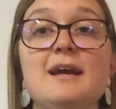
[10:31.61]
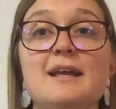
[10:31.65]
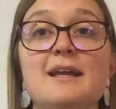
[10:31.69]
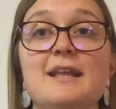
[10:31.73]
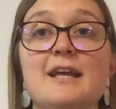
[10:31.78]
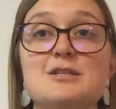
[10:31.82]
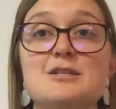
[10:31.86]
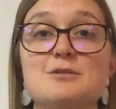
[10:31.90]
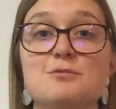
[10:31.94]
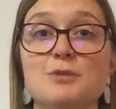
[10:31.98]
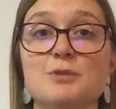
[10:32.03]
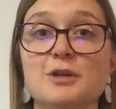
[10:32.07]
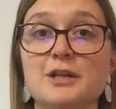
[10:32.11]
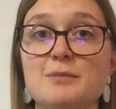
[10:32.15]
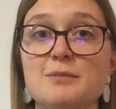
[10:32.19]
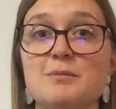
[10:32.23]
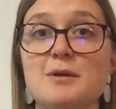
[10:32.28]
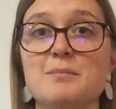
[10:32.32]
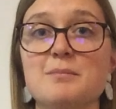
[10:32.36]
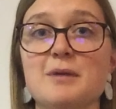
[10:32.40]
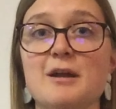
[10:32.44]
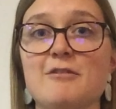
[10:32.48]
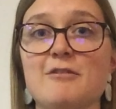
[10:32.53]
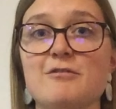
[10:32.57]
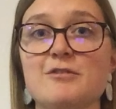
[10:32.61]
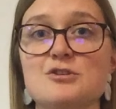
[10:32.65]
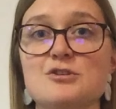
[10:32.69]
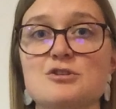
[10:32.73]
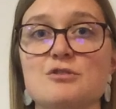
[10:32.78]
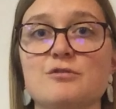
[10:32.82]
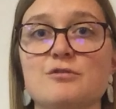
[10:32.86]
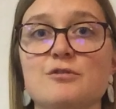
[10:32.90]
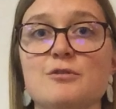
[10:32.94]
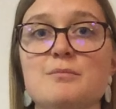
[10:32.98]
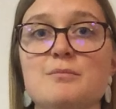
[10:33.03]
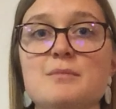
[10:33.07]
And that's really been
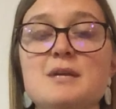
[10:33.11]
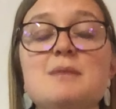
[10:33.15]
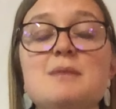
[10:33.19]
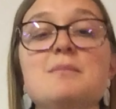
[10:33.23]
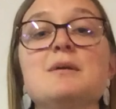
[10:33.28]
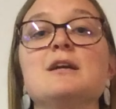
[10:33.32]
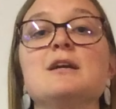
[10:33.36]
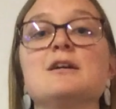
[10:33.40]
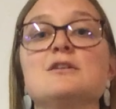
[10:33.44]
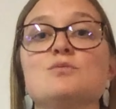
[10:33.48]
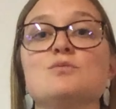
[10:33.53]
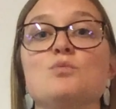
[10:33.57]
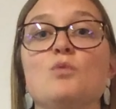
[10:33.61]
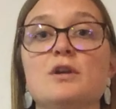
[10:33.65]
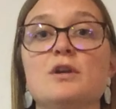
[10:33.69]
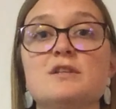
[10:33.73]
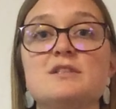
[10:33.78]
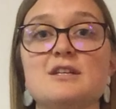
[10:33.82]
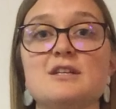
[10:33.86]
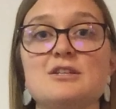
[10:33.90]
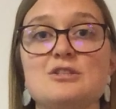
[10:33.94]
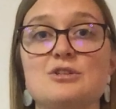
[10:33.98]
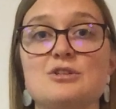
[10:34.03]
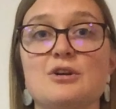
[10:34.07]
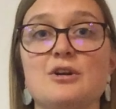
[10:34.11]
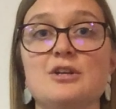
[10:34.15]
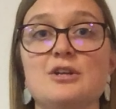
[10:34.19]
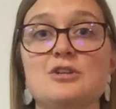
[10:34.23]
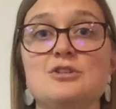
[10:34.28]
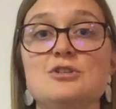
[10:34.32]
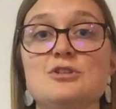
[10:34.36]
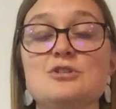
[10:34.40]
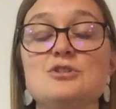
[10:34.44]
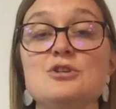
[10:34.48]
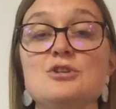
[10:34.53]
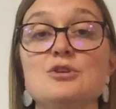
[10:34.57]
beneficial for me because once I
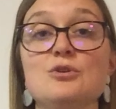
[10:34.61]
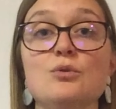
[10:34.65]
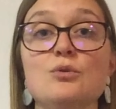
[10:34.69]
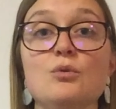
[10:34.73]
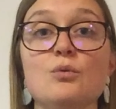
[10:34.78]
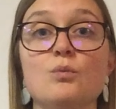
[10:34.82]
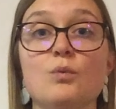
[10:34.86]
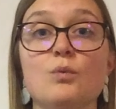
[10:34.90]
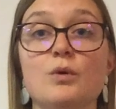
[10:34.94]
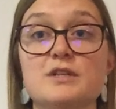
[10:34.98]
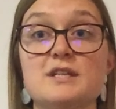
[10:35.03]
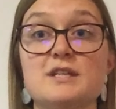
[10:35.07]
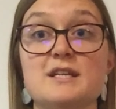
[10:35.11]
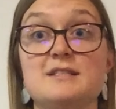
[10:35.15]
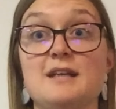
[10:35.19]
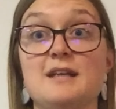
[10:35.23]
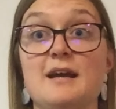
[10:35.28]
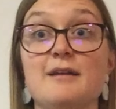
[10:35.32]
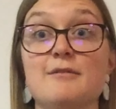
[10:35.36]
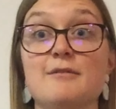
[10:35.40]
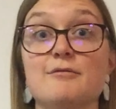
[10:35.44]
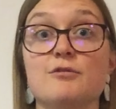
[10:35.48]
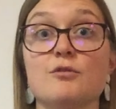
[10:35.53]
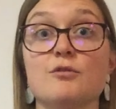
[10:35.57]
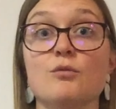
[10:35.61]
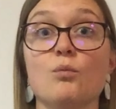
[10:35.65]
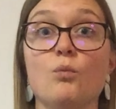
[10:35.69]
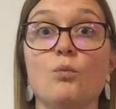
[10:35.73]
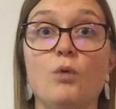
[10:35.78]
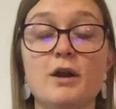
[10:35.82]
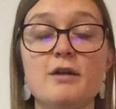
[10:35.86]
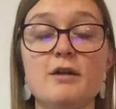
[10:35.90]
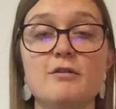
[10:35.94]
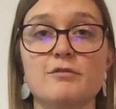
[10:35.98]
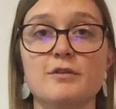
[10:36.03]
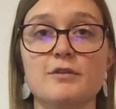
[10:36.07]
started to do, once I signed up for
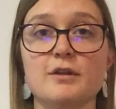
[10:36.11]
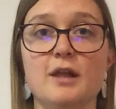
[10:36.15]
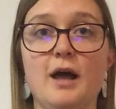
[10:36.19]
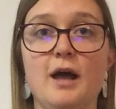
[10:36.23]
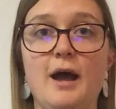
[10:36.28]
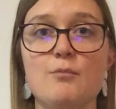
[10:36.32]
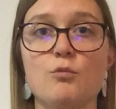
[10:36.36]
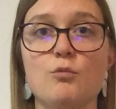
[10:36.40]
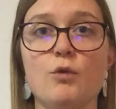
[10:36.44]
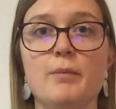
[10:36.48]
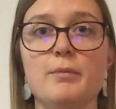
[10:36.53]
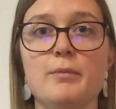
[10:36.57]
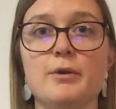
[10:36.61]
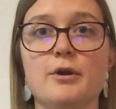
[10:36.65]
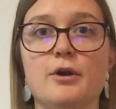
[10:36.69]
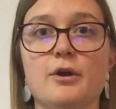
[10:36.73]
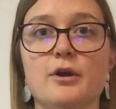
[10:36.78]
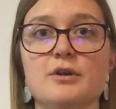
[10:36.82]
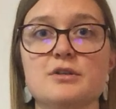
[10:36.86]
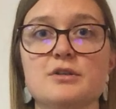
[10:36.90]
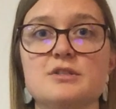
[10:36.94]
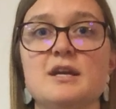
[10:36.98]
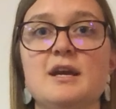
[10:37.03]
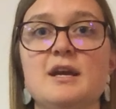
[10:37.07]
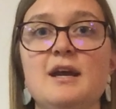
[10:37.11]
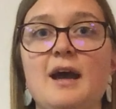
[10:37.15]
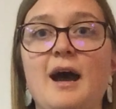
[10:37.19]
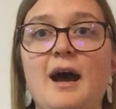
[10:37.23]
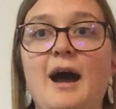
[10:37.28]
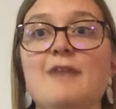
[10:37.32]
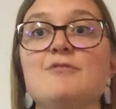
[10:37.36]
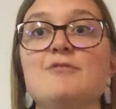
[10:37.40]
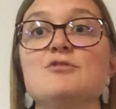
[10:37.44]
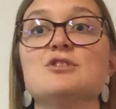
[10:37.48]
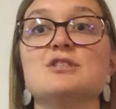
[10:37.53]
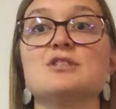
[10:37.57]
one of the live webinars,
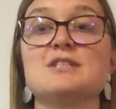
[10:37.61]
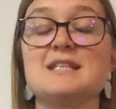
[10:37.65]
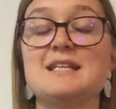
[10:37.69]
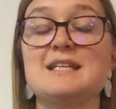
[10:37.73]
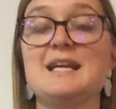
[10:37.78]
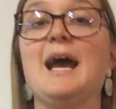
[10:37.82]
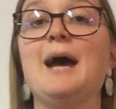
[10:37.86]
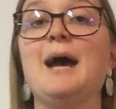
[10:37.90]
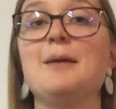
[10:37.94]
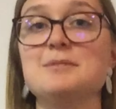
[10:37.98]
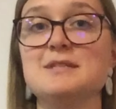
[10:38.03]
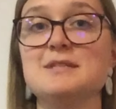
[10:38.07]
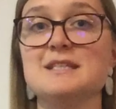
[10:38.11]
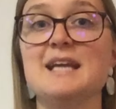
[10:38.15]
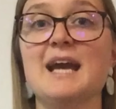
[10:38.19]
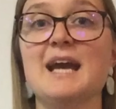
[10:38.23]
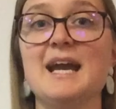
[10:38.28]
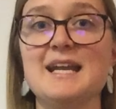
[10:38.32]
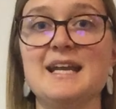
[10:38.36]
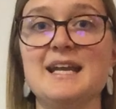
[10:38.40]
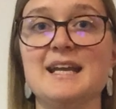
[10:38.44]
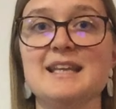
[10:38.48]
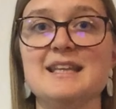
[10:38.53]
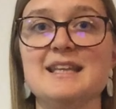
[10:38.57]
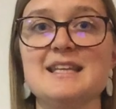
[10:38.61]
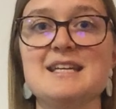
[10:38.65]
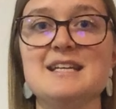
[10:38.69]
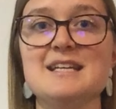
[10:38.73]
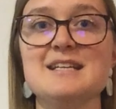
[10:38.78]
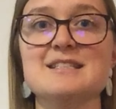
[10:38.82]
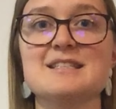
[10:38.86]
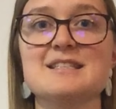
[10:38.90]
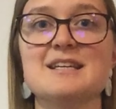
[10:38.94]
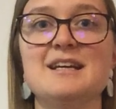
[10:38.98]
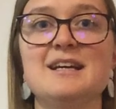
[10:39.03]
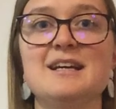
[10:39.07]
I've just kept getting the
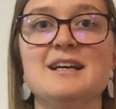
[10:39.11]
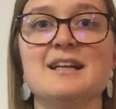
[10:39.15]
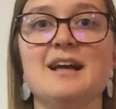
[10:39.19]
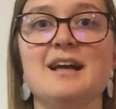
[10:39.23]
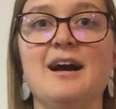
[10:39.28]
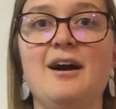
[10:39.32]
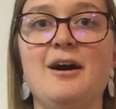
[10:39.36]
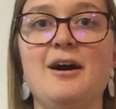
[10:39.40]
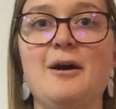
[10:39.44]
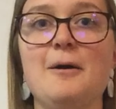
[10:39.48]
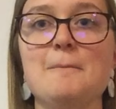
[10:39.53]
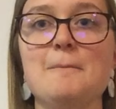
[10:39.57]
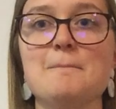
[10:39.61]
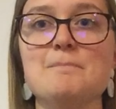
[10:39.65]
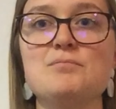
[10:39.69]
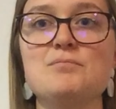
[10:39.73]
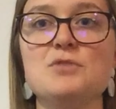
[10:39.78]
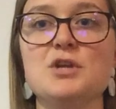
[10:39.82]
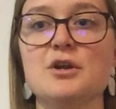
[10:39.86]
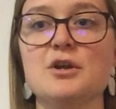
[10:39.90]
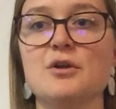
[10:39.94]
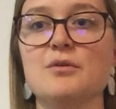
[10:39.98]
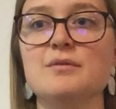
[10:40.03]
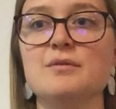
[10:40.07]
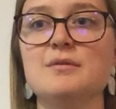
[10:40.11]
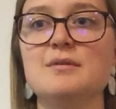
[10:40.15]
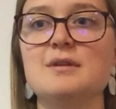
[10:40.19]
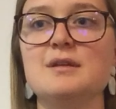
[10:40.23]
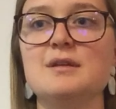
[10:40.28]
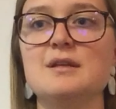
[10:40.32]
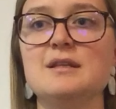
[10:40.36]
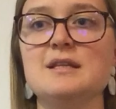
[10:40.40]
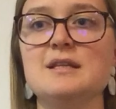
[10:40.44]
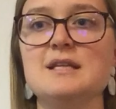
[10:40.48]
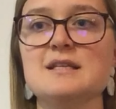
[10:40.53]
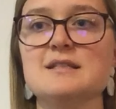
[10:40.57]
these, um, you know,
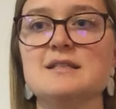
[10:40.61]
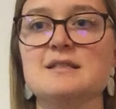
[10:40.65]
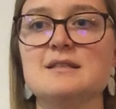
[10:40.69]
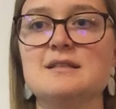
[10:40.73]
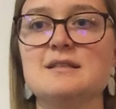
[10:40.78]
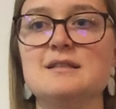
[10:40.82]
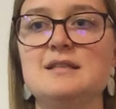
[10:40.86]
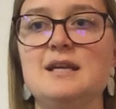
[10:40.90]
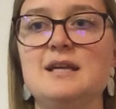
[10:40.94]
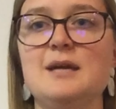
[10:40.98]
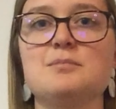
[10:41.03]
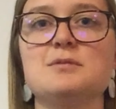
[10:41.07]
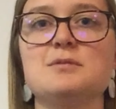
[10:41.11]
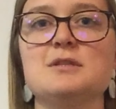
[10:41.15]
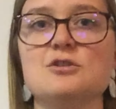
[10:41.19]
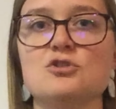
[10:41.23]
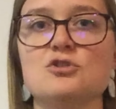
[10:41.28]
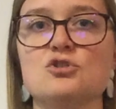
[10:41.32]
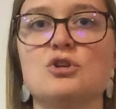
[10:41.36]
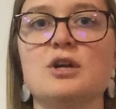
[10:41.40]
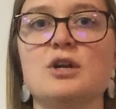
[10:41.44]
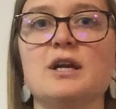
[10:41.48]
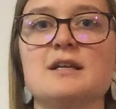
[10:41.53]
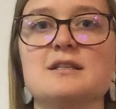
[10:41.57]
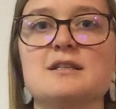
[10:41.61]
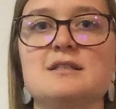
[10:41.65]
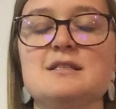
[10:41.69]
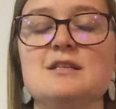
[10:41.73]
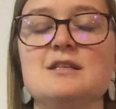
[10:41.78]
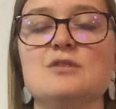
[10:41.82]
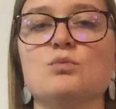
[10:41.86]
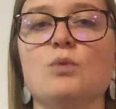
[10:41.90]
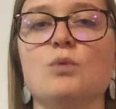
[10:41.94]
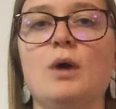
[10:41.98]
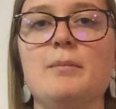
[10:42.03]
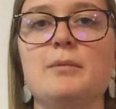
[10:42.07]
these tips and tricks,
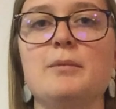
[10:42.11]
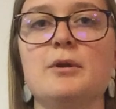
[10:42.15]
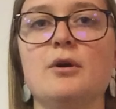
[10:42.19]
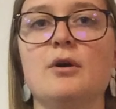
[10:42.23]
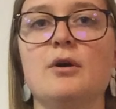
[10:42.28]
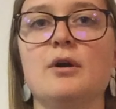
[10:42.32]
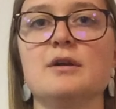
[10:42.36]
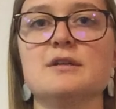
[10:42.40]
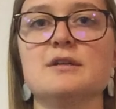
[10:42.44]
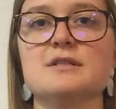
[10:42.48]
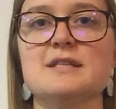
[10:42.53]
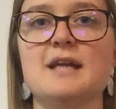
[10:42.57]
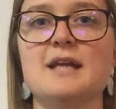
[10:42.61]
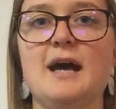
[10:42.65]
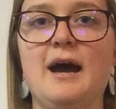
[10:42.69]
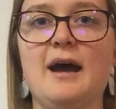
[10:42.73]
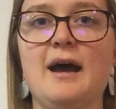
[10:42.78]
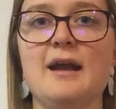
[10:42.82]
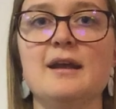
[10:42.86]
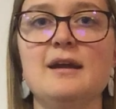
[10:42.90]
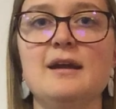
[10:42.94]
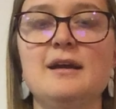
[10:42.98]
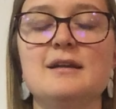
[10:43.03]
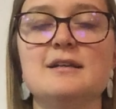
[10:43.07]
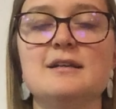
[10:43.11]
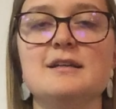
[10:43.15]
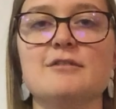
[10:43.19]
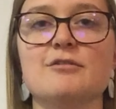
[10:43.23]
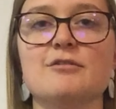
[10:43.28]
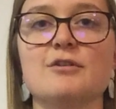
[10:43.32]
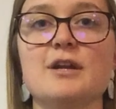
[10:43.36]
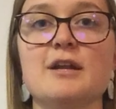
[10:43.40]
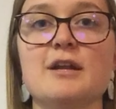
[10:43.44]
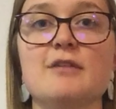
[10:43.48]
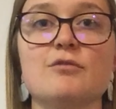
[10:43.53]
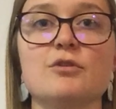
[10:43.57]
these webinars that
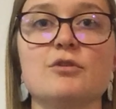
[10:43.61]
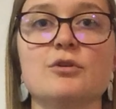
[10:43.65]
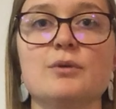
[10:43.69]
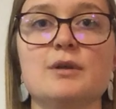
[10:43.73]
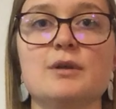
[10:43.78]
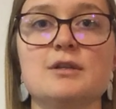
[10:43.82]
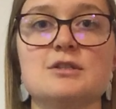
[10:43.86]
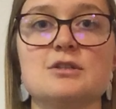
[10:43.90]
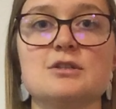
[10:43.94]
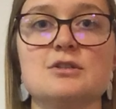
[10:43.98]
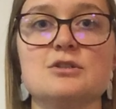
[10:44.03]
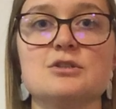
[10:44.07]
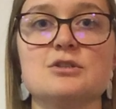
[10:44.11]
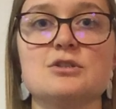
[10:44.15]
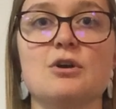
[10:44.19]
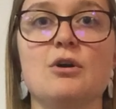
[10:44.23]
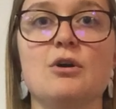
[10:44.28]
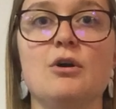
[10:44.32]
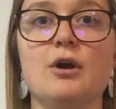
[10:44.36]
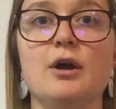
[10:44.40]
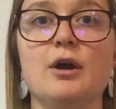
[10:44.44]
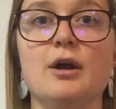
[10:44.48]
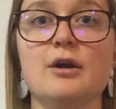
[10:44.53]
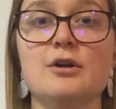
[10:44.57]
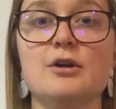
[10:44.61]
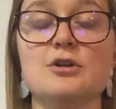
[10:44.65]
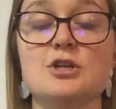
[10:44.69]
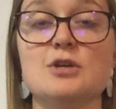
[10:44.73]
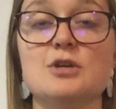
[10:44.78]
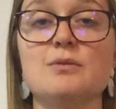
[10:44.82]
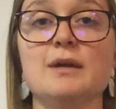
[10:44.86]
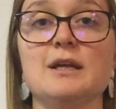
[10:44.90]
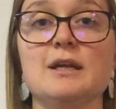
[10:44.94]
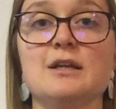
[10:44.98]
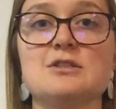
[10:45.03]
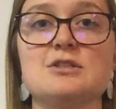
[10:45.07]
different influencers are
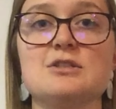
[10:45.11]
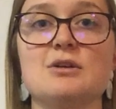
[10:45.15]
doing.